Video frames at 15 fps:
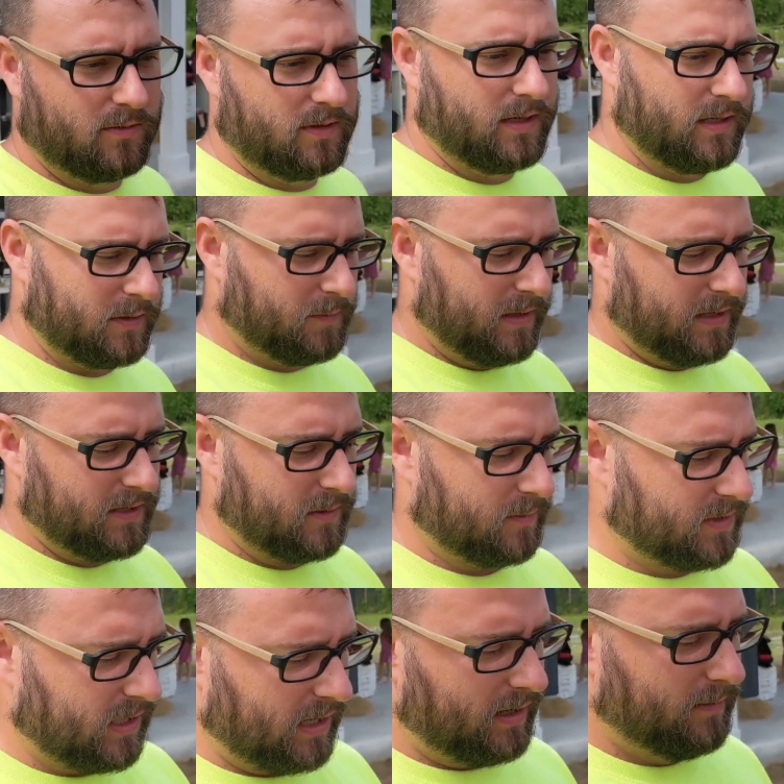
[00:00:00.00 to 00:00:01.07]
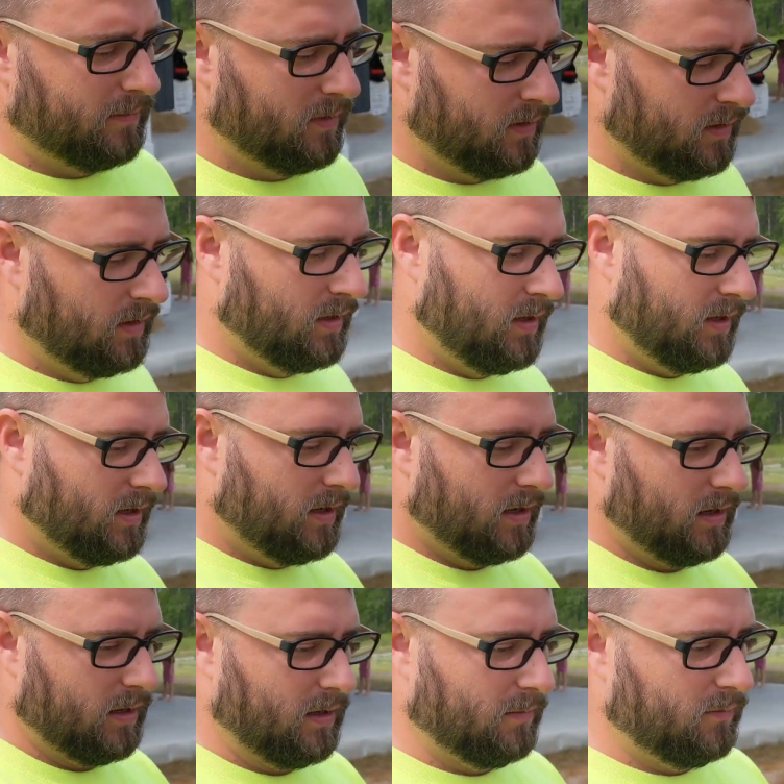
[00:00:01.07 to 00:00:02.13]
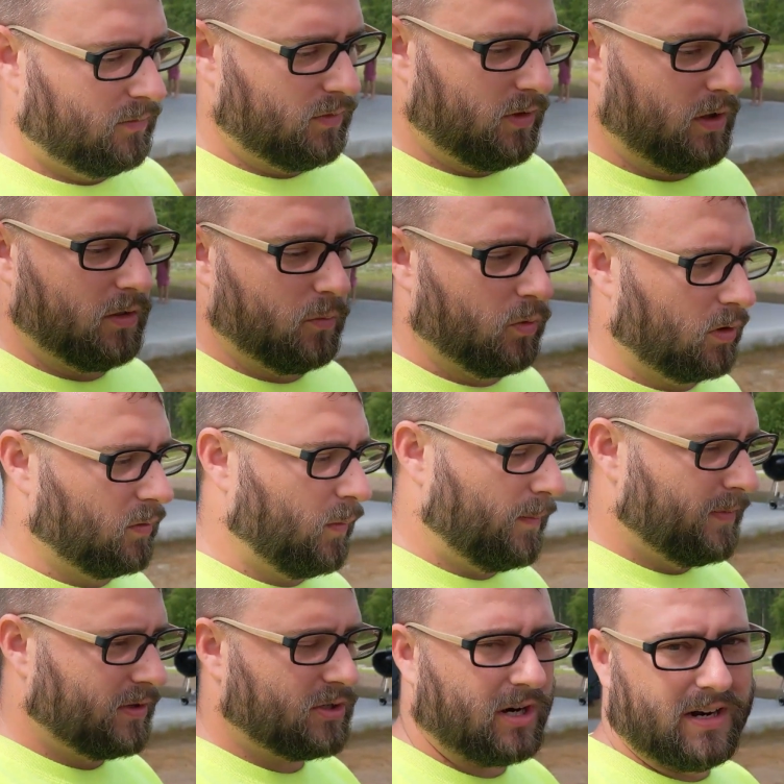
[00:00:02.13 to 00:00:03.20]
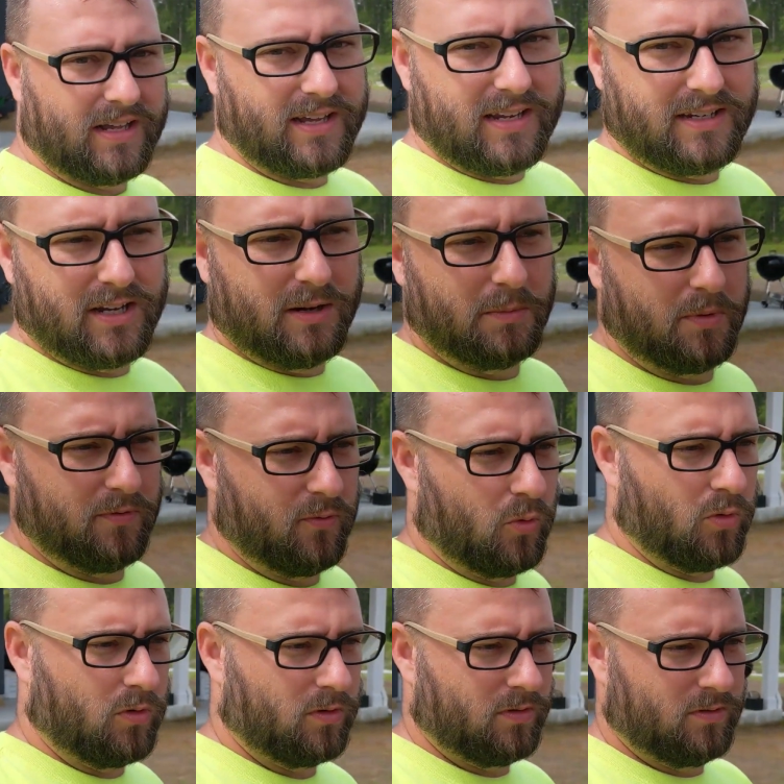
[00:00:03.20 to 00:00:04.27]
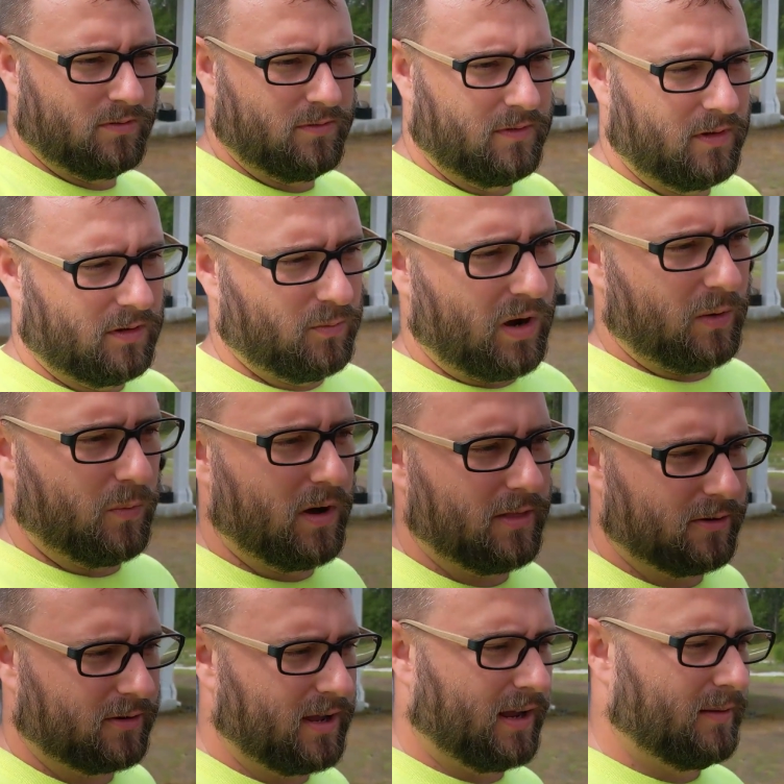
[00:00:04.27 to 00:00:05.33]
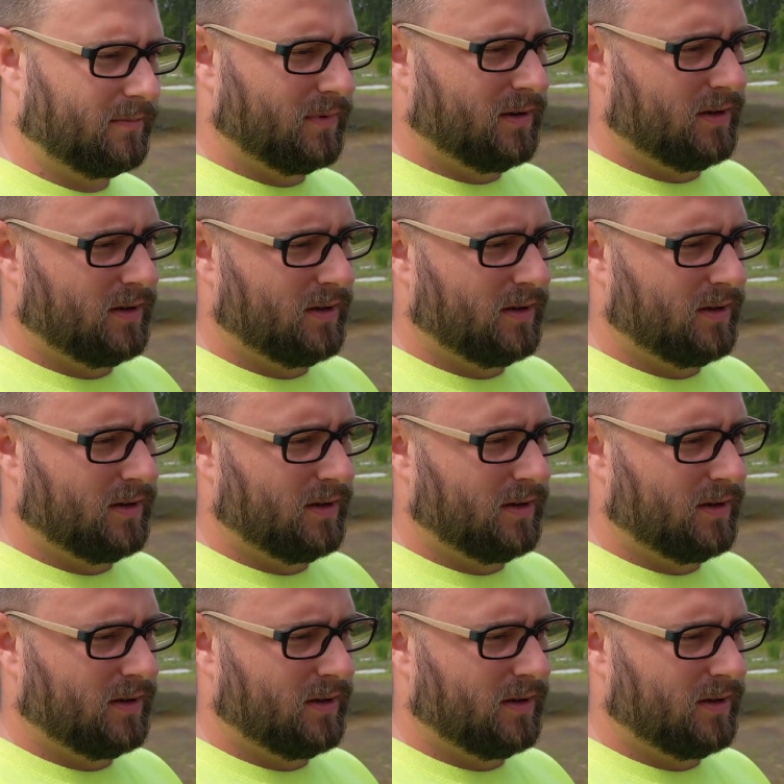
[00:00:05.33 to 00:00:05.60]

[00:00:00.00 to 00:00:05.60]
It has been some time with all the work we've been trying to get done before the wet weather came.